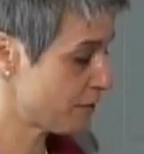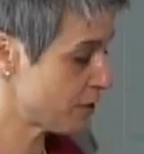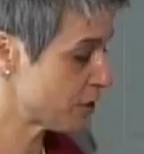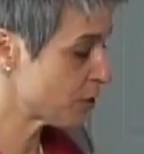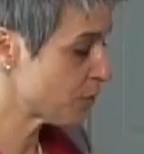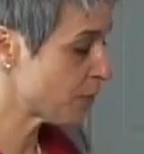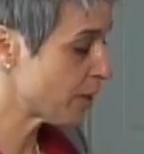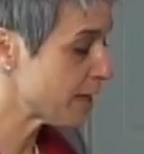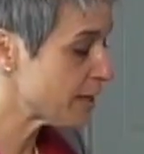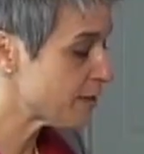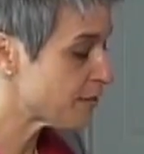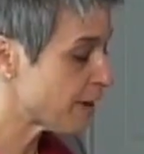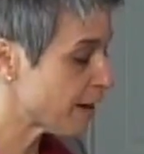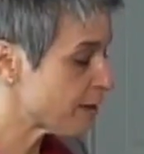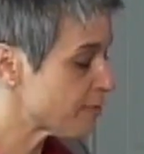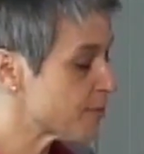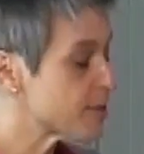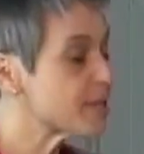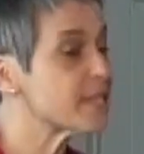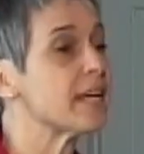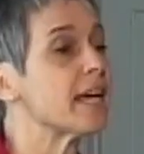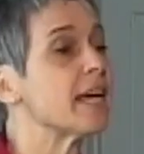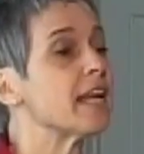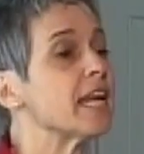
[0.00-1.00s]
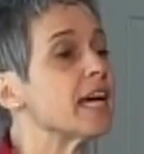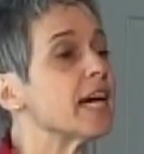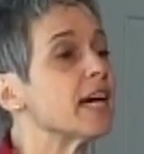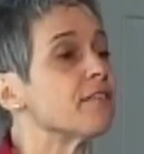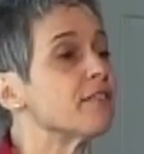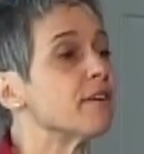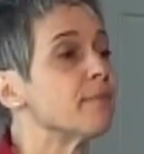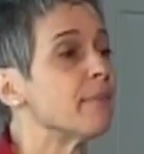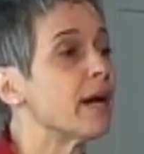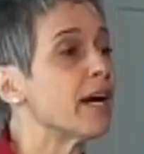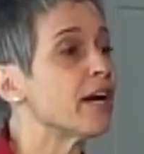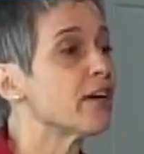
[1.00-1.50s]
of the 25%
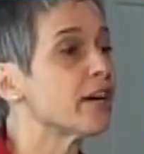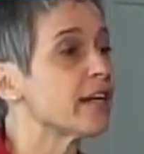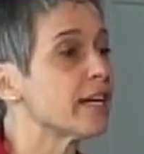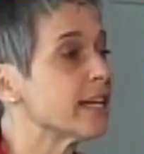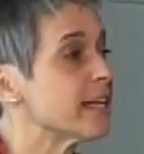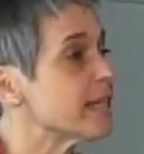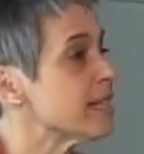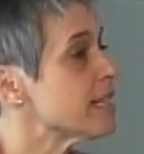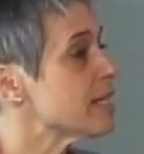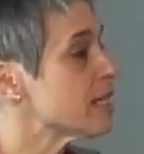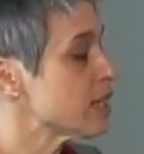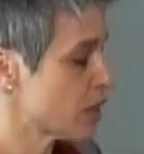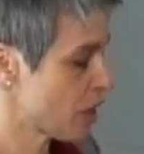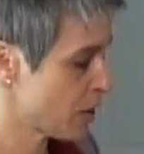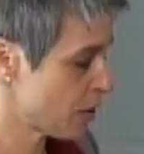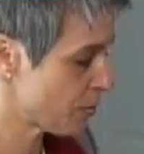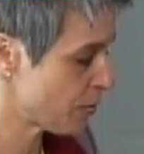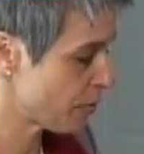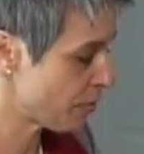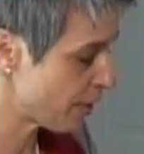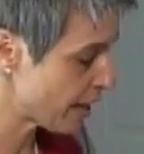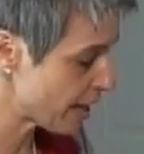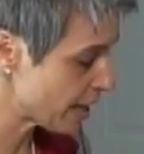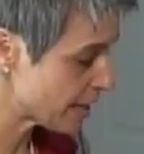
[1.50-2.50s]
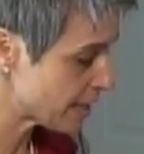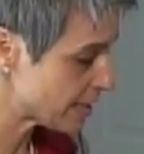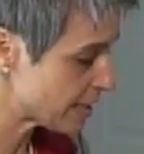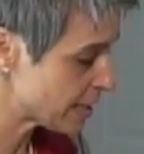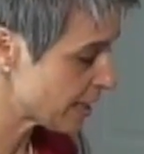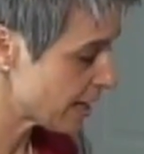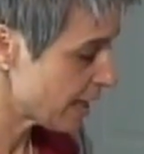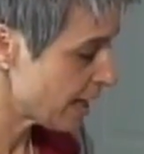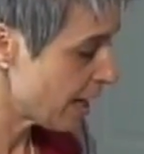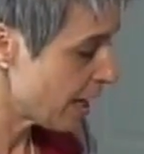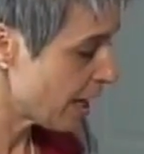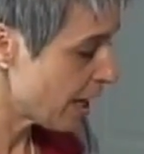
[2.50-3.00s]
of Americans who
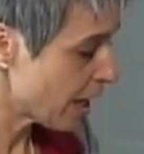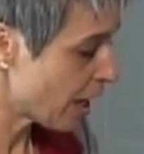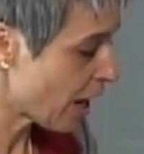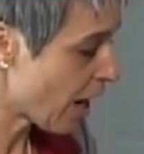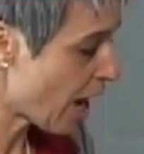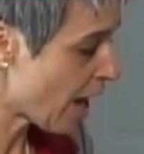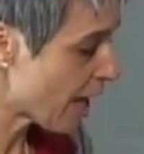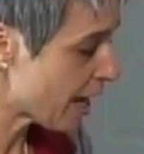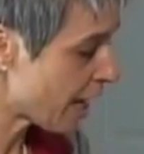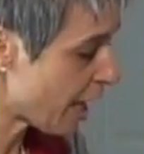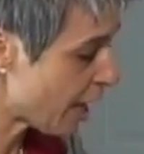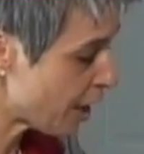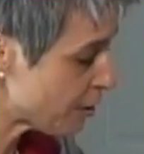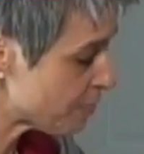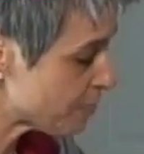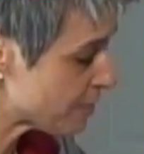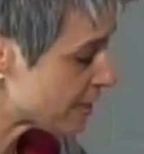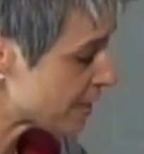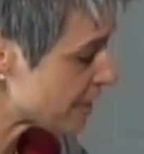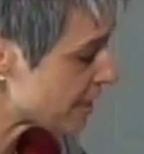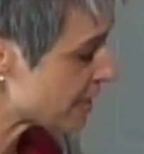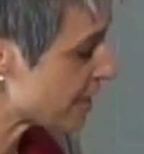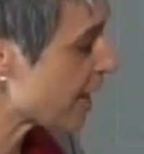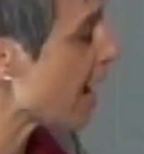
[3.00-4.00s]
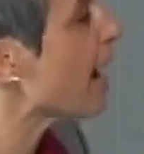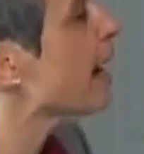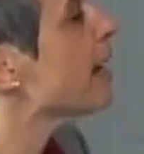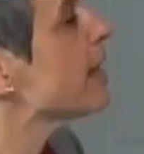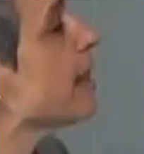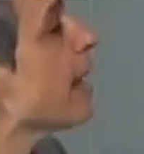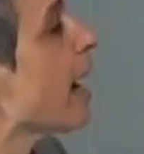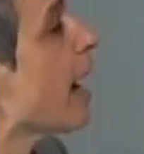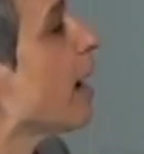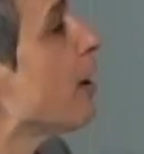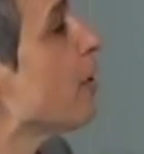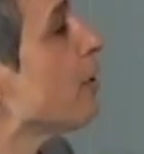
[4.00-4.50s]
thinks God helps decide the